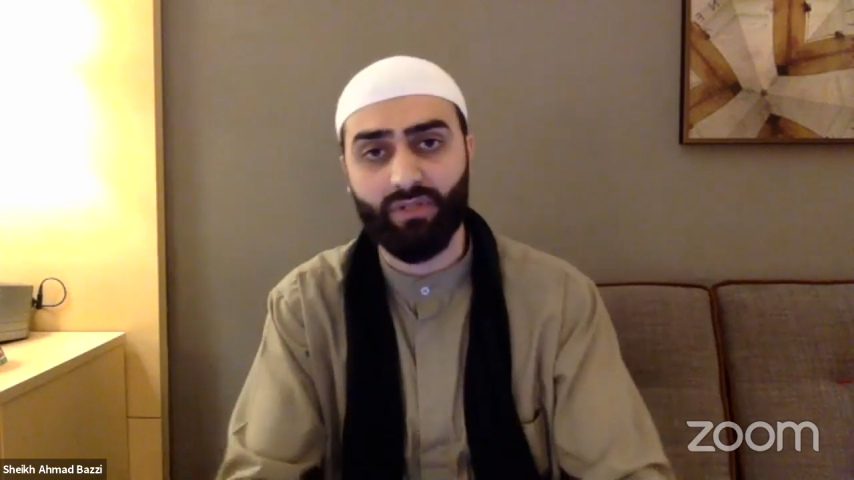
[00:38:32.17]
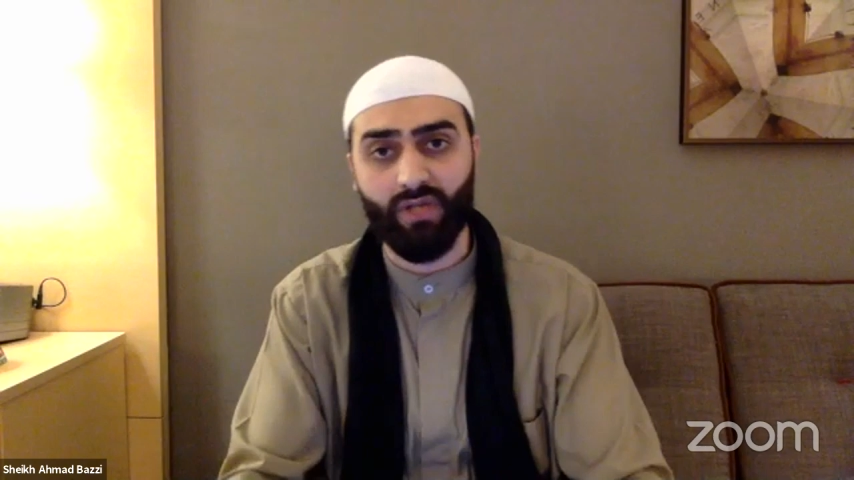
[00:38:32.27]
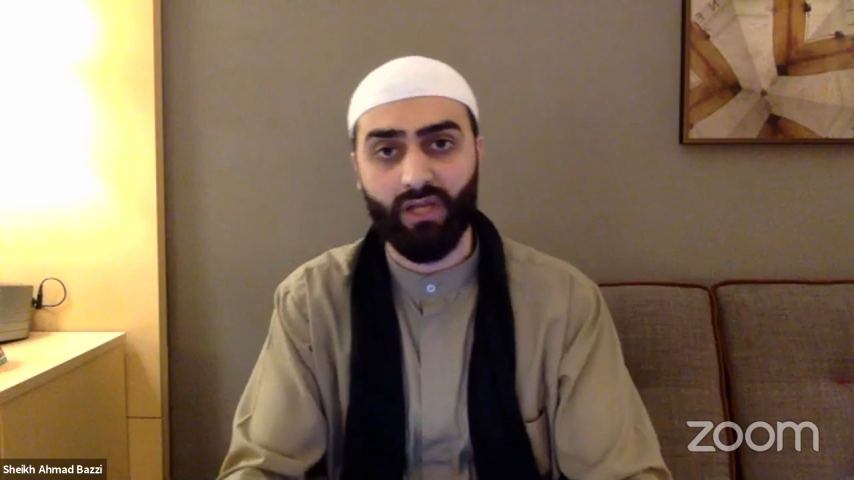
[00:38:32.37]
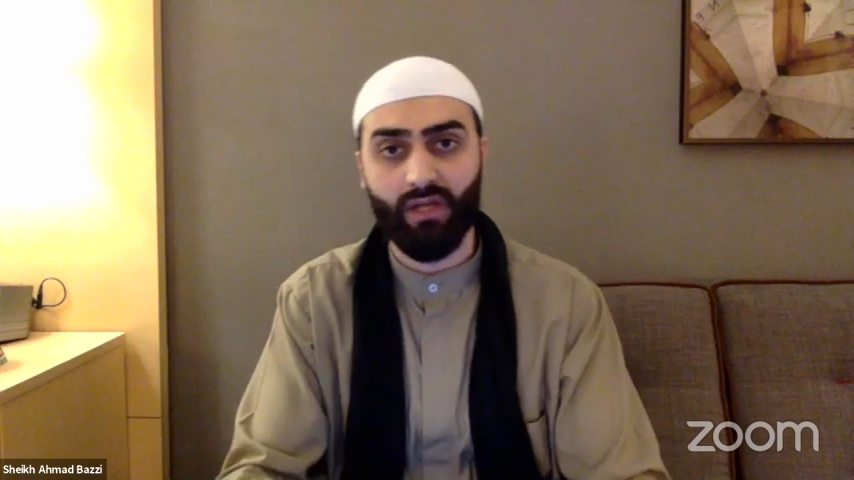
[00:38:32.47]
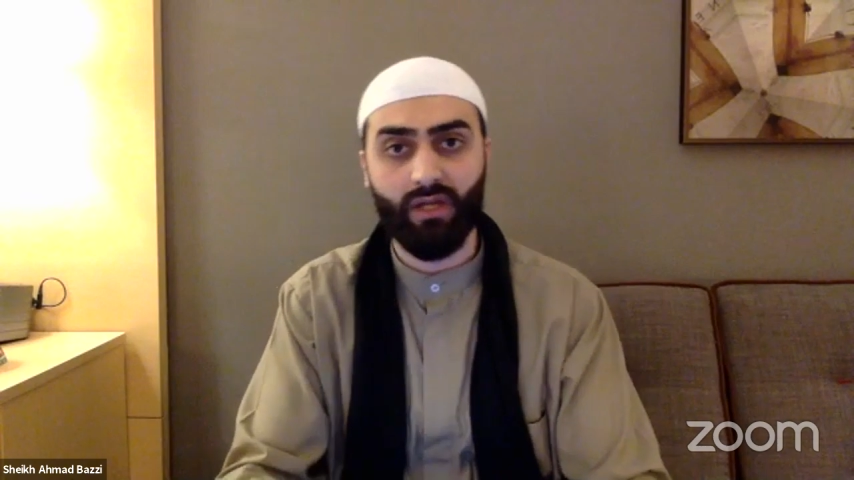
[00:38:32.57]

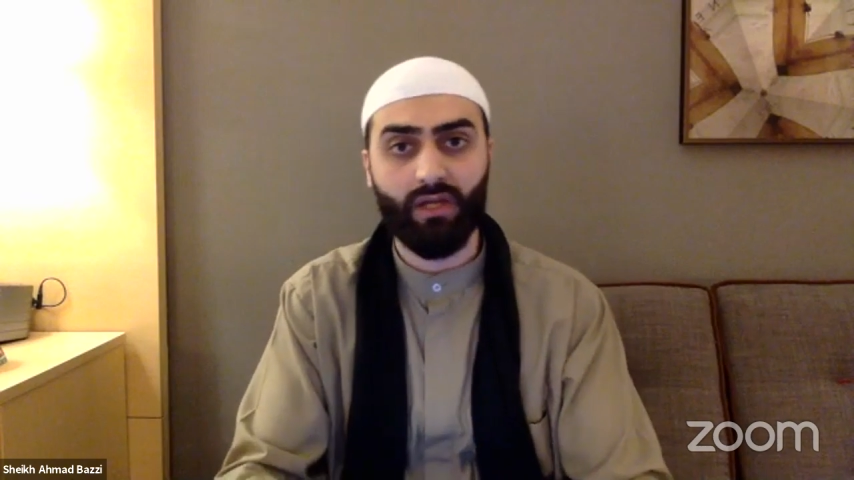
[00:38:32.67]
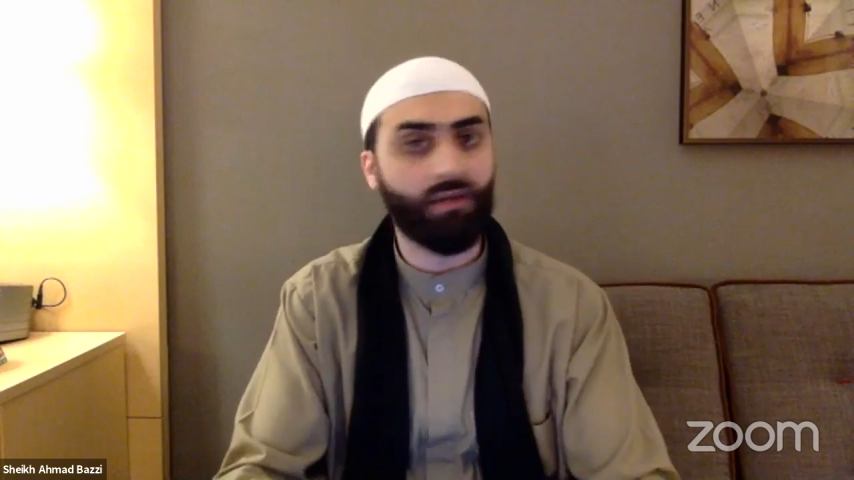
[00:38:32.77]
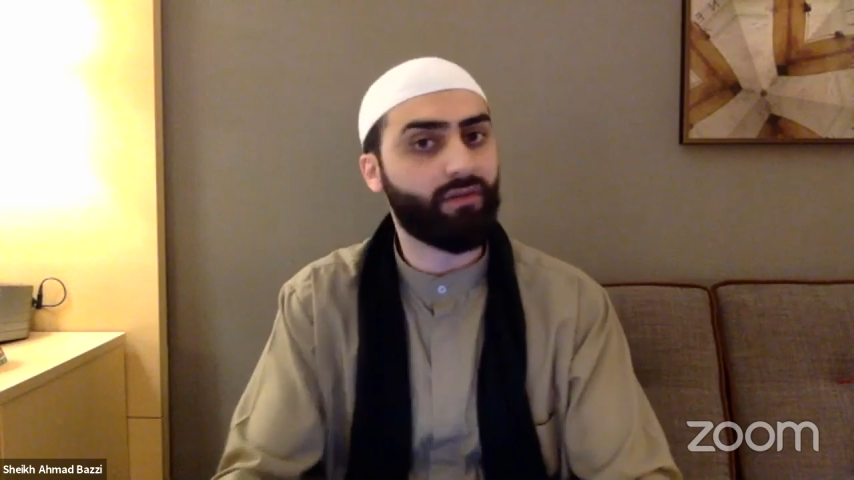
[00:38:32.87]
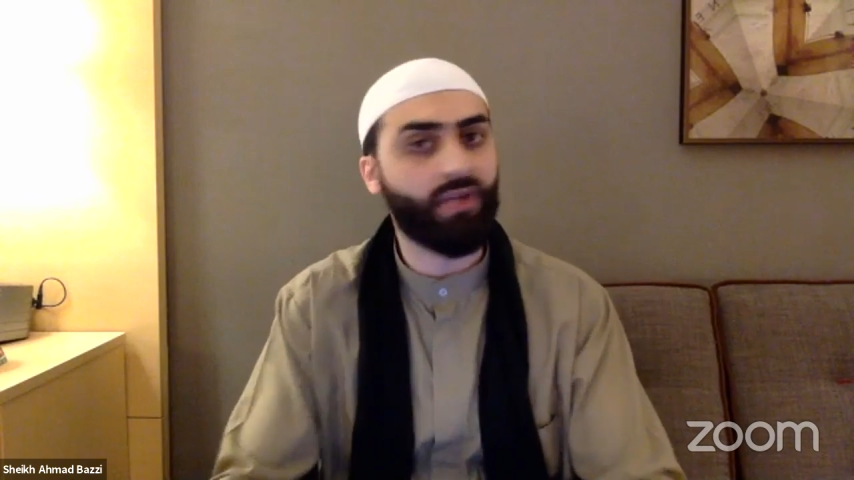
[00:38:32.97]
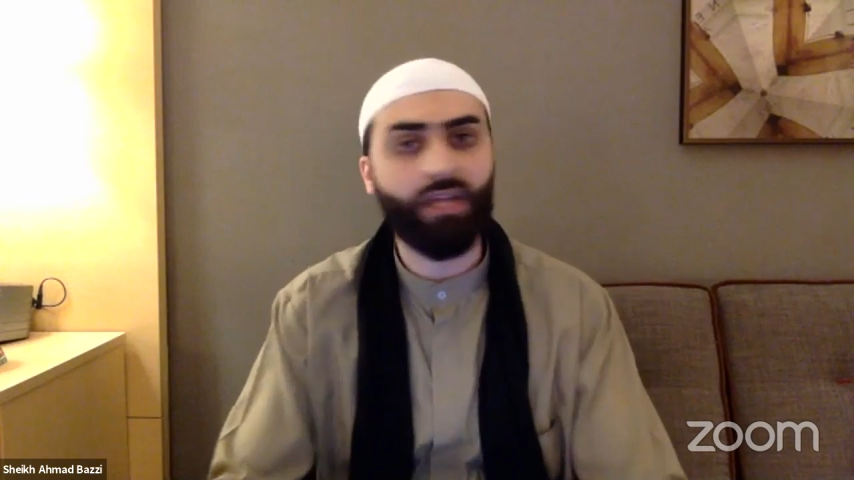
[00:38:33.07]
doing?
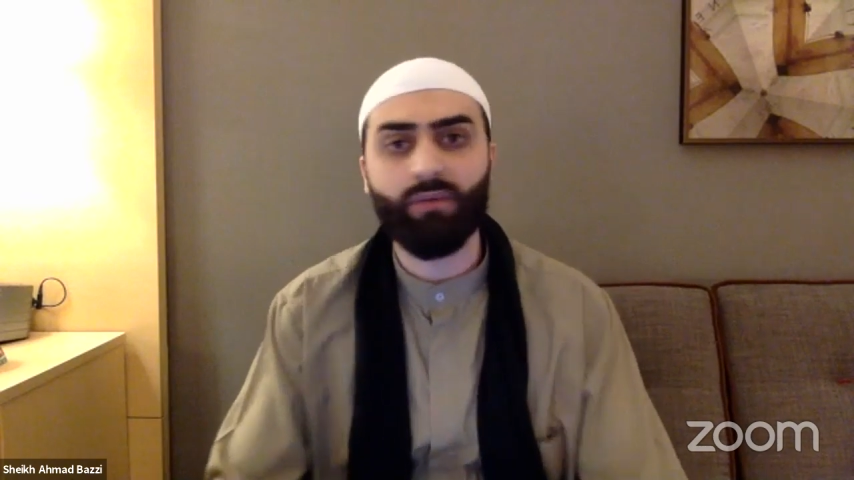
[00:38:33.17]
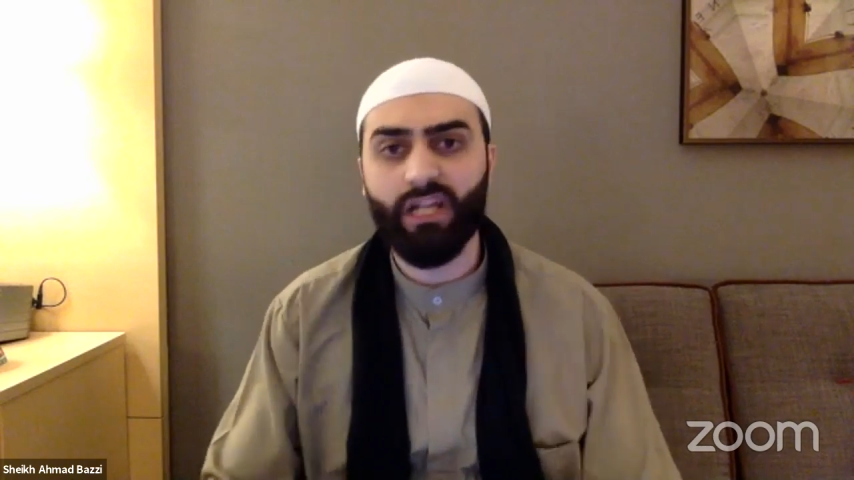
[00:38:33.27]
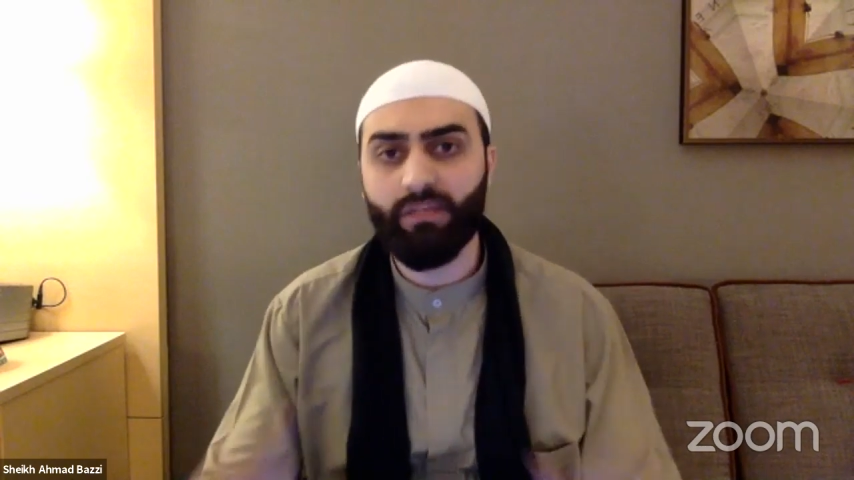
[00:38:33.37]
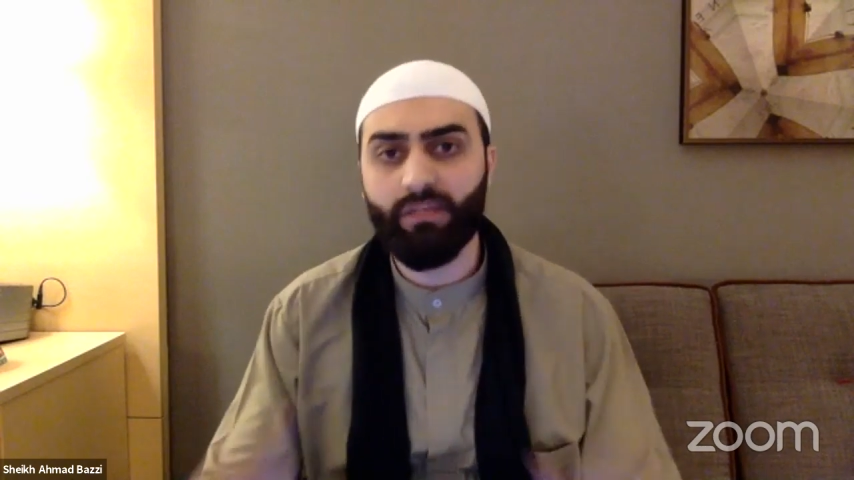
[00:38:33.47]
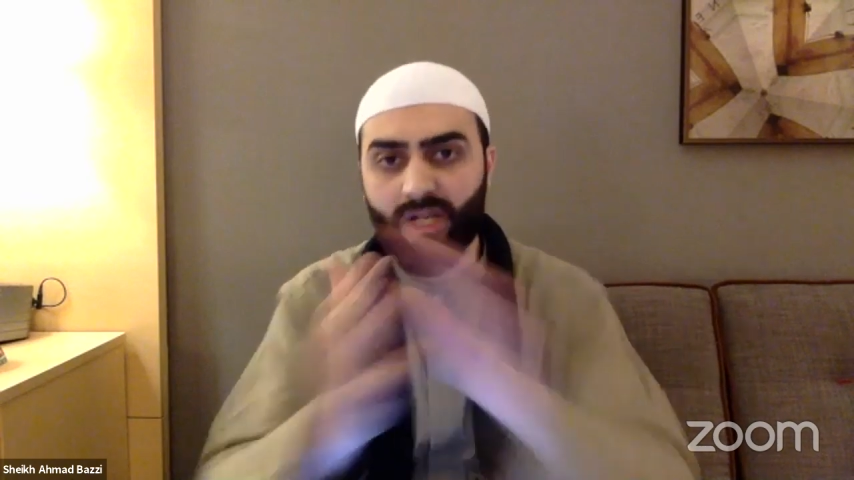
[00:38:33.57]
Talab
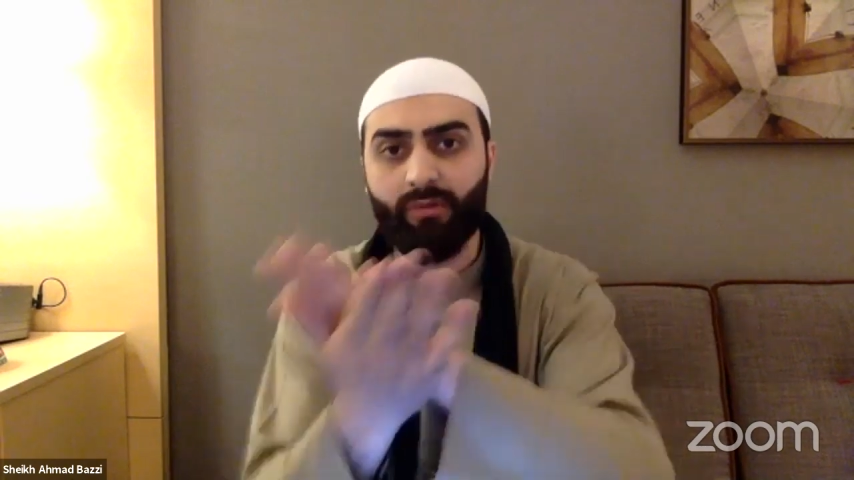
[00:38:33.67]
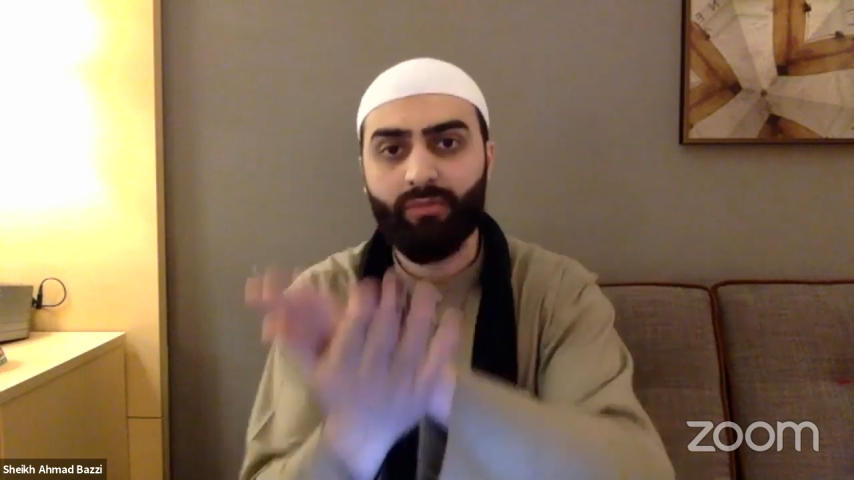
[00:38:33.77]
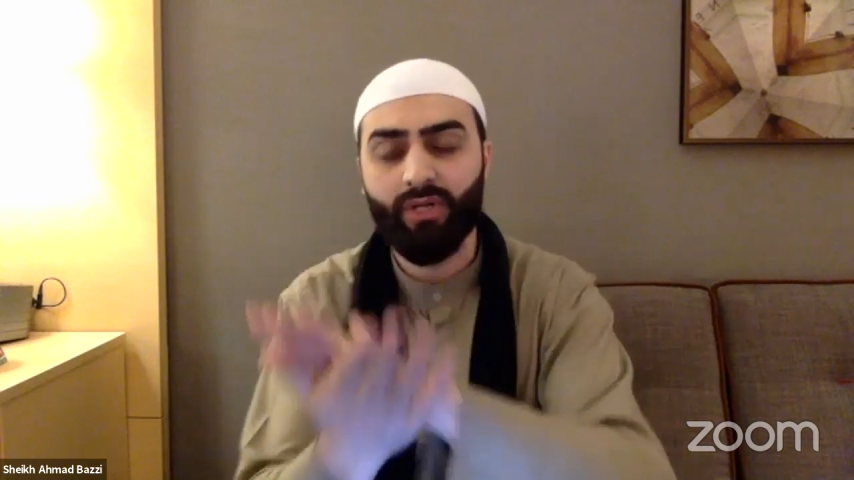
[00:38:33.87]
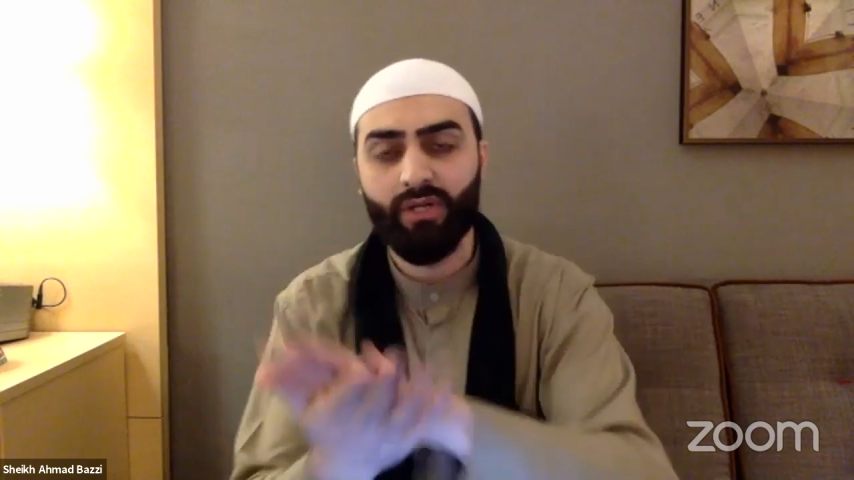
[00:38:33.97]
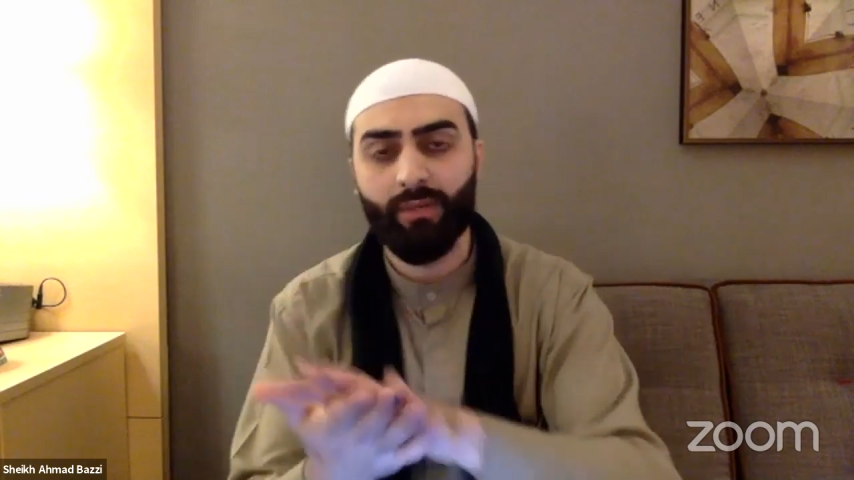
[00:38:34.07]
al-ilm, pick up a book.